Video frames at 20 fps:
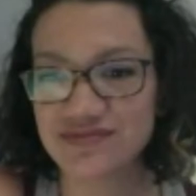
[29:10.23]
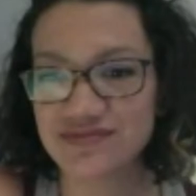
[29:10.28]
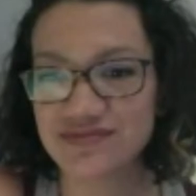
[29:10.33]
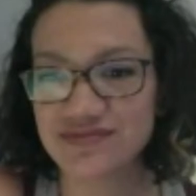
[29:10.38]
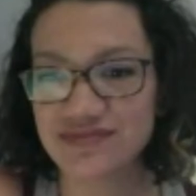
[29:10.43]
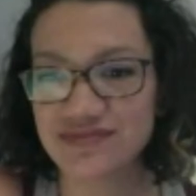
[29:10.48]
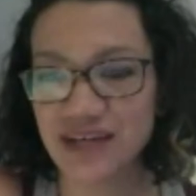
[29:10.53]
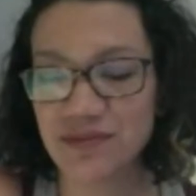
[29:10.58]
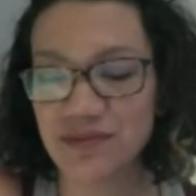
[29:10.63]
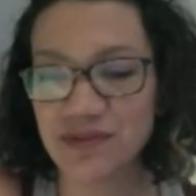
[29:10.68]

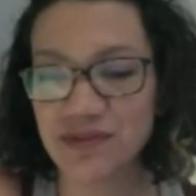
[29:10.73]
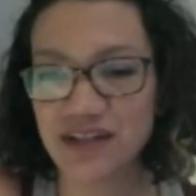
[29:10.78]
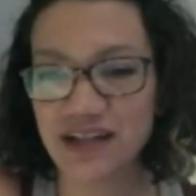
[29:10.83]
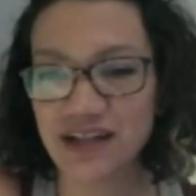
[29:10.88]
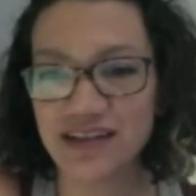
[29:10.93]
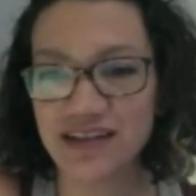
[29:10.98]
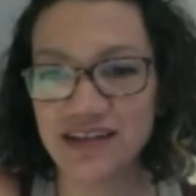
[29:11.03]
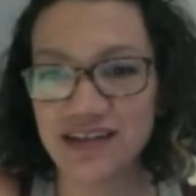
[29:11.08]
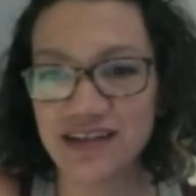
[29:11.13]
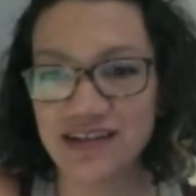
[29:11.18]
I'm
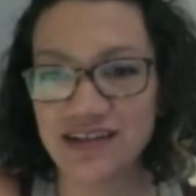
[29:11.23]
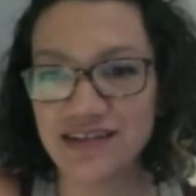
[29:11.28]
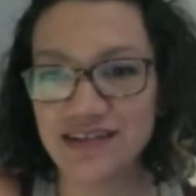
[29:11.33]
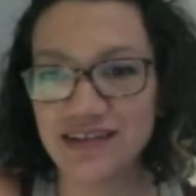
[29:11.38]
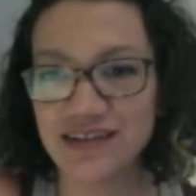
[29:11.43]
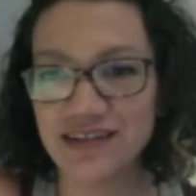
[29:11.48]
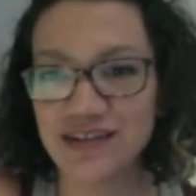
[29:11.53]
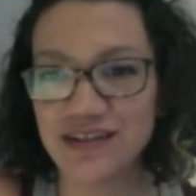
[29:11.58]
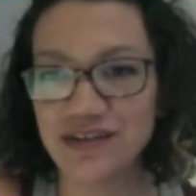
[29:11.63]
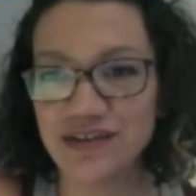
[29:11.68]
glad
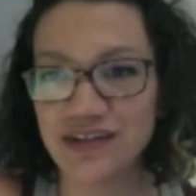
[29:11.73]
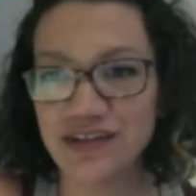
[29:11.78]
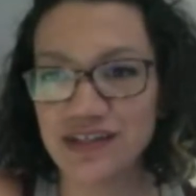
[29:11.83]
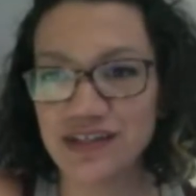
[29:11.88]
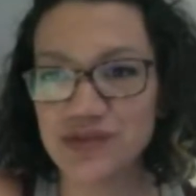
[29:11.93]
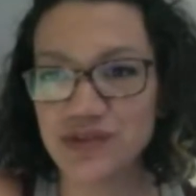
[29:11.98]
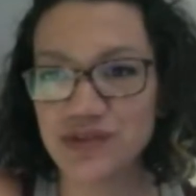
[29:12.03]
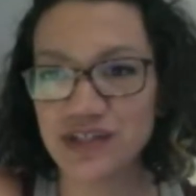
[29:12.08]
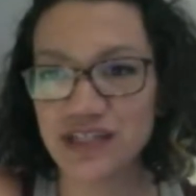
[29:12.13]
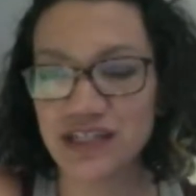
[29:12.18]
that you guys
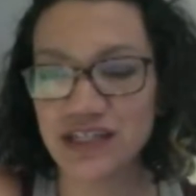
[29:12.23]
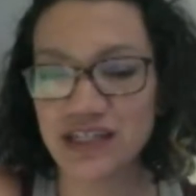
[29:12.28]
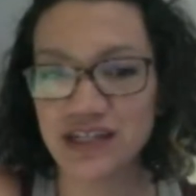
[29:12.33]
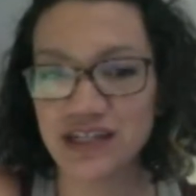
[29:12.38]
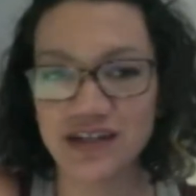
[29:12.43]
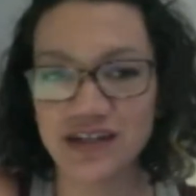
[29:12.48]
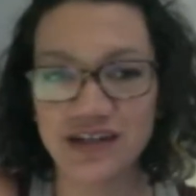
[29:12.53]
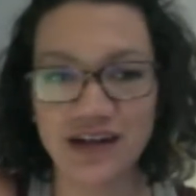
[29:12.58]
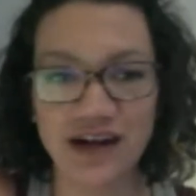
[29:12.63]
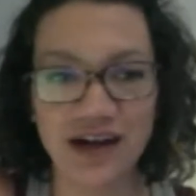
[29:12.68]
were
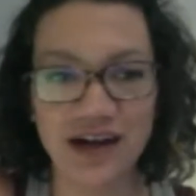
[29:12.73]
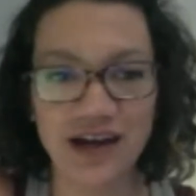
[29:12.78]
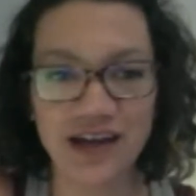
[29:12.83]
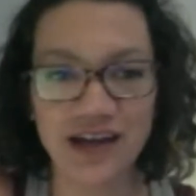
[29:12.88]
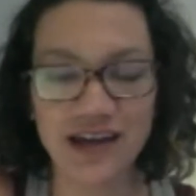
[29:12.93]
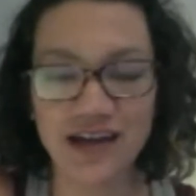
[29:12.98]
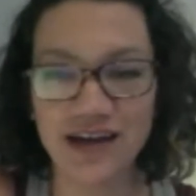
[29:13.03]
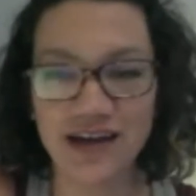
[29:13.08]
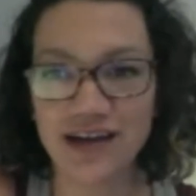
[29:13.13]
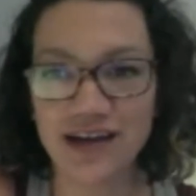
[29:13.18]
here.
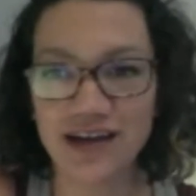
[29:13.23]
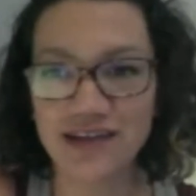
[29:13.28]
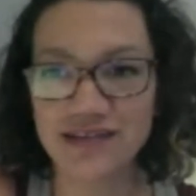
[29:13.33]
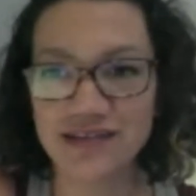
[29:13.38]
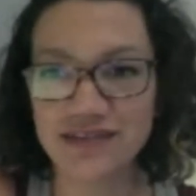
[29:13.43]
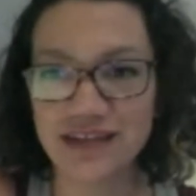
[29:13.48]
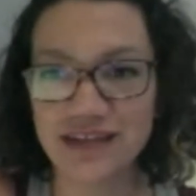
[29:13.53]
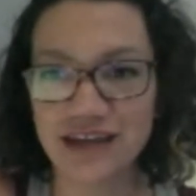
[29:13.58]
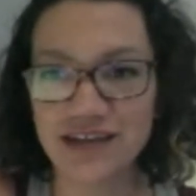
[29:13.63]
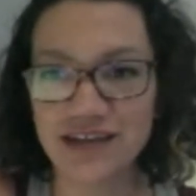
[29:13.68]
I
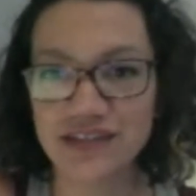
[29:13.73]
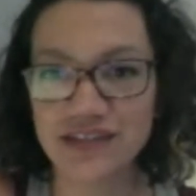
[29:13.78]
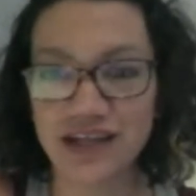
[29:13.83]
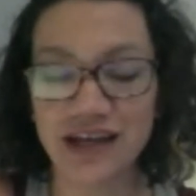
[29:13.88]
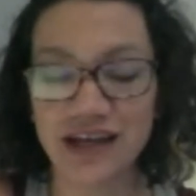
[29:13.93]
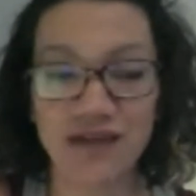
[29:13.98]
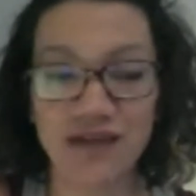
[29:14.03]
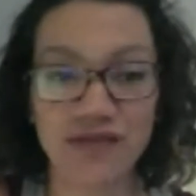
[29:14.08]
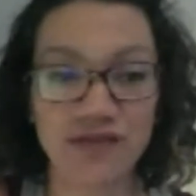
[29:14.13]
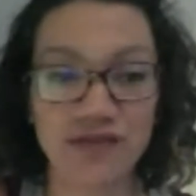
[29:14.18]

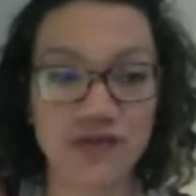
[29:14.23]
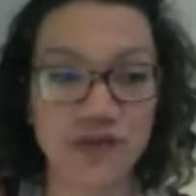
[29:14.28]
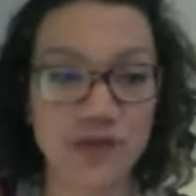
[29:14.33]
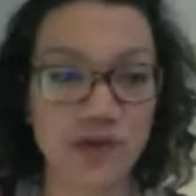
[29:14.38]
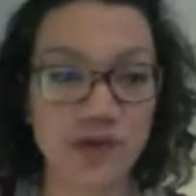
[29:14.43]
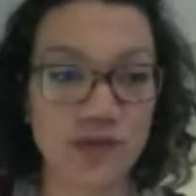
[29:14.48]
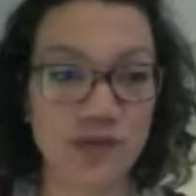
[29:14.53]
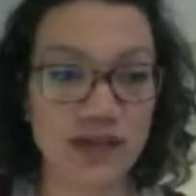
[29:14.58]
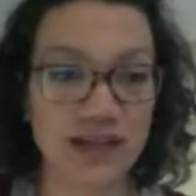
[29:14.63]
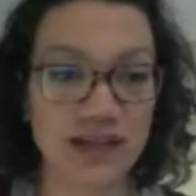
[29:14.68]
have a few
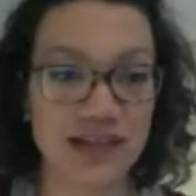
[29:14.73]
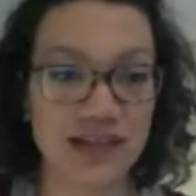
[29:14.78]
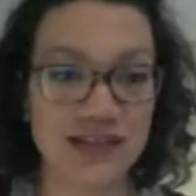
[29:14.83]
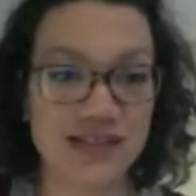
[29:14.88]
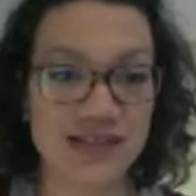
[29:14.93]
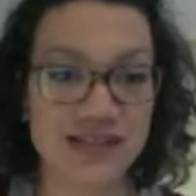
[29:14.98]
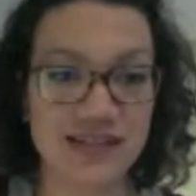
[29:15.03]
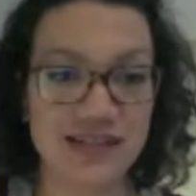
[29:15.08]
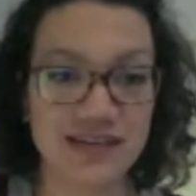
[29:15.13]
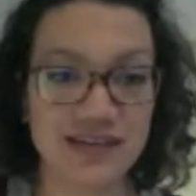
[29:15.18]
more minutes
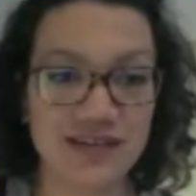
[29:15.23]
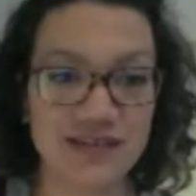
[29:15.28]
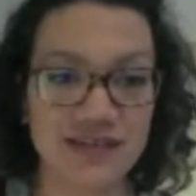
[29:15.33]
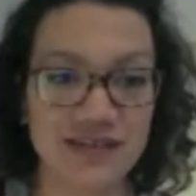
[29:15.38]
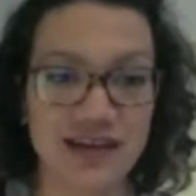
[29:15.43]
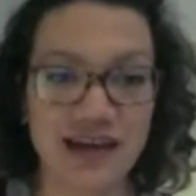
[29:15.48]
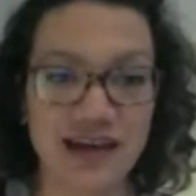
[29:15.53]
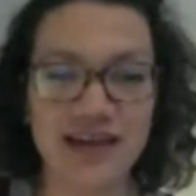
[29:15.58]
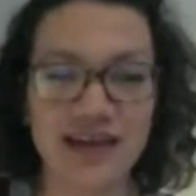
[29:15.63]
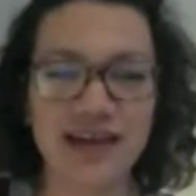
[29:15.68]
still.
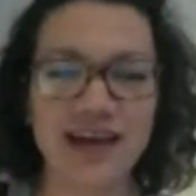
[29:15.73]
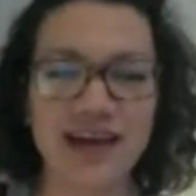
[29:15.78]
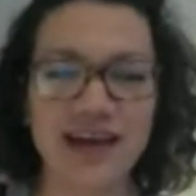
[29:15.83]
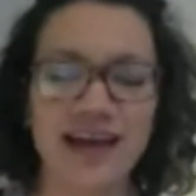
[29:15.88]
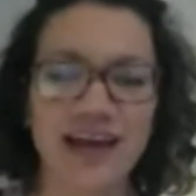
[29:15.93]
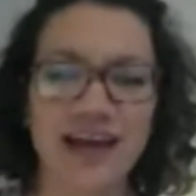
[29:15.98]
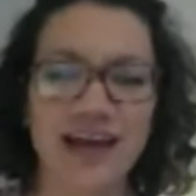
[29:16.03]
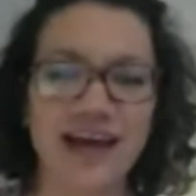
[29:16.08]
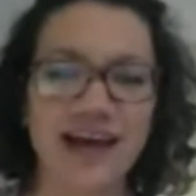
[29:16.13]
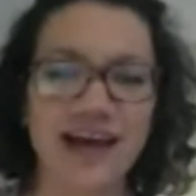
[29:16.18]
I
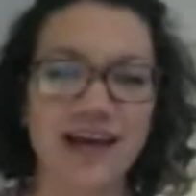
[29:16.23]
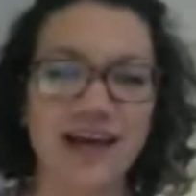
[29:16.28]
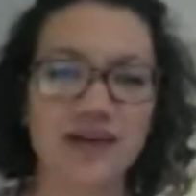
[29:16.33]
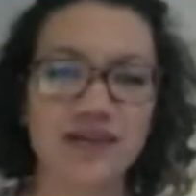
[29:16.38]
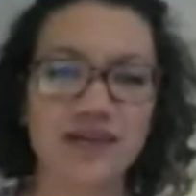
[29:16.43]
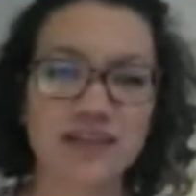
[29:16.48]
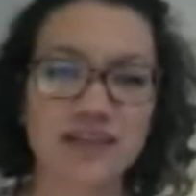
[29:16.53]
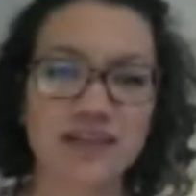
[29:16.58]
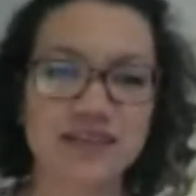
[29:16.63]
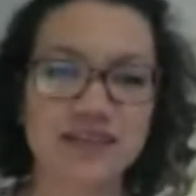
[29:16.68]

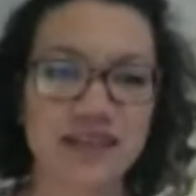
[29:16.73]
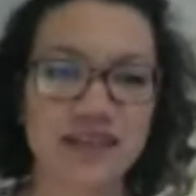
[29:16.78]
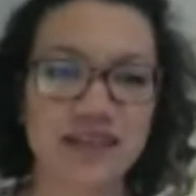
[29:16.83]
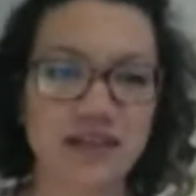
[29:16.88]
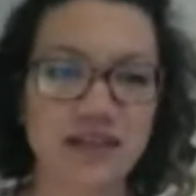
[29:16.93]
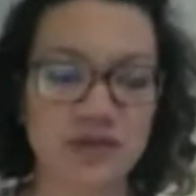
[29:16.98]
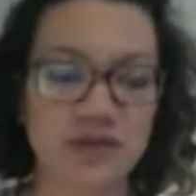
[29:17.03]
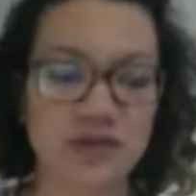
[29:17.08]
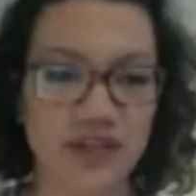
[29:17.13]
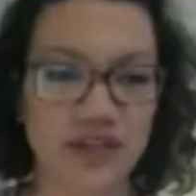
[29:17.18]
only signed
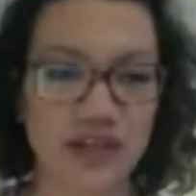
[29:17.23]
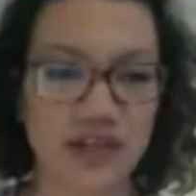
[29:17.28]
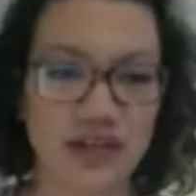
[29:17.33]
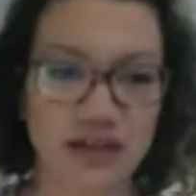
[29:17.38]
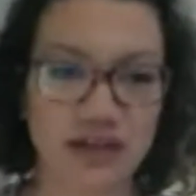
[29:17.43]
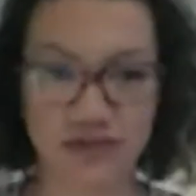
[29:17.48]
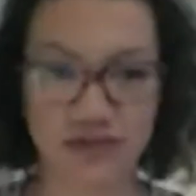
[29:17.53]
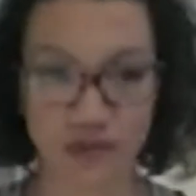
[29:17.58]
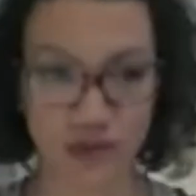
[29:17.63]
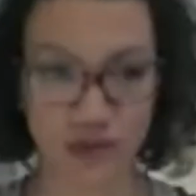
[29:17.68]
up for like a
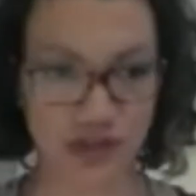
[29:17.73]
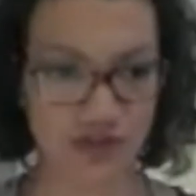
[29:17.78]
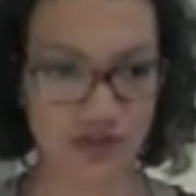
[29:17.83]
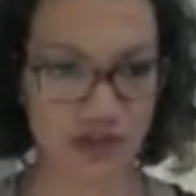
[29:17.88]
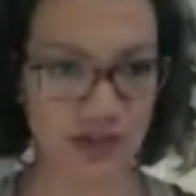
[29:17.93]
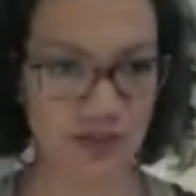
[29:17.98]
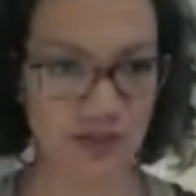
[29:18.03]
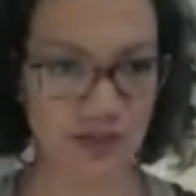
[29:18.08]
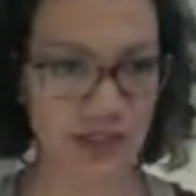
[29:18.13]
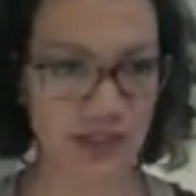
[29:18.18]

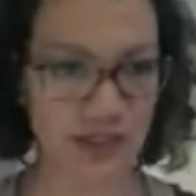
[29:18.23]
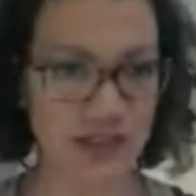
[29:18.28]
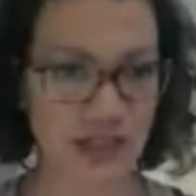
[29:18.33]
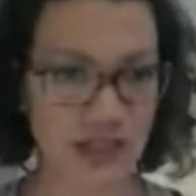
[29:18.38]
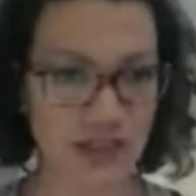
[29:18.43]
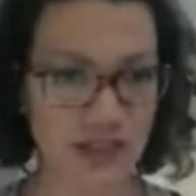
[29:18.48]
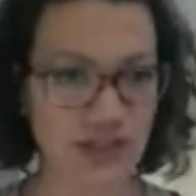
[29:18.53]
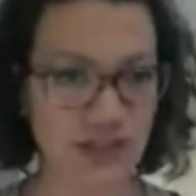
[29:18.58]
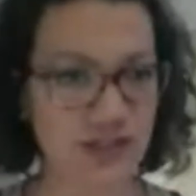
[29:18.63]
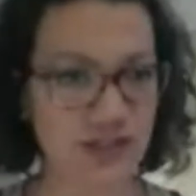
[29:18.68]
45-minute
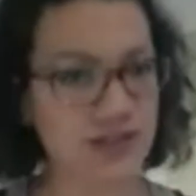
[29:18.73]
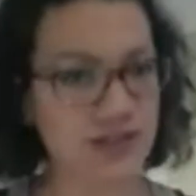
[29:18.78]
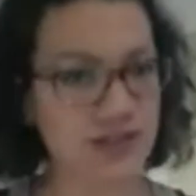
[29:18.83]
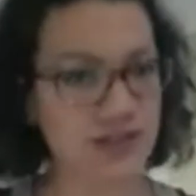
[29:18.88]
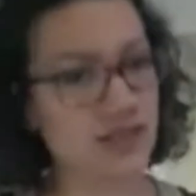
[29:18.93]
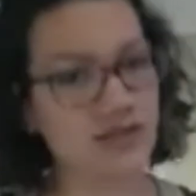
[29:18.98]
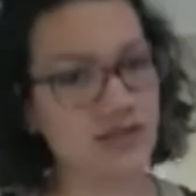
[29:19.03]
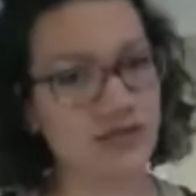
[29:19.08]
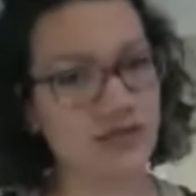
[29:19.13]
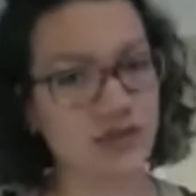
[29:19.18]
session instead
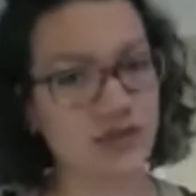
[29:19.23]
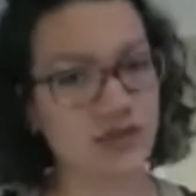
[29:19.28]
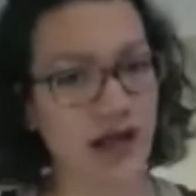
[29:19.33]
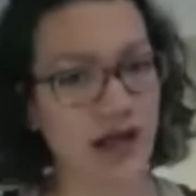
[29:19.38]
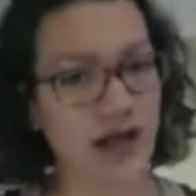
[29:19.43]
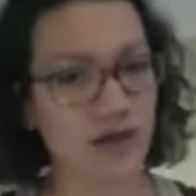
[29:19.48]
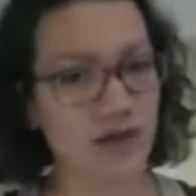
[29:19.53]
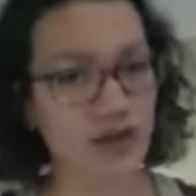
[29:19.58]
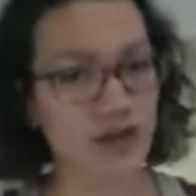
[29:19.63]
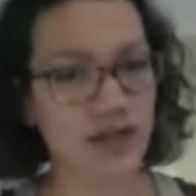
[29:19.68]
of a full
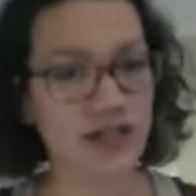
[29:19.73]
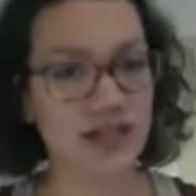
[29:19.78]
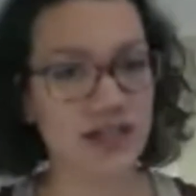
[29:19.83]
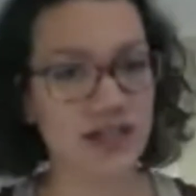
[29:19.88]
hour,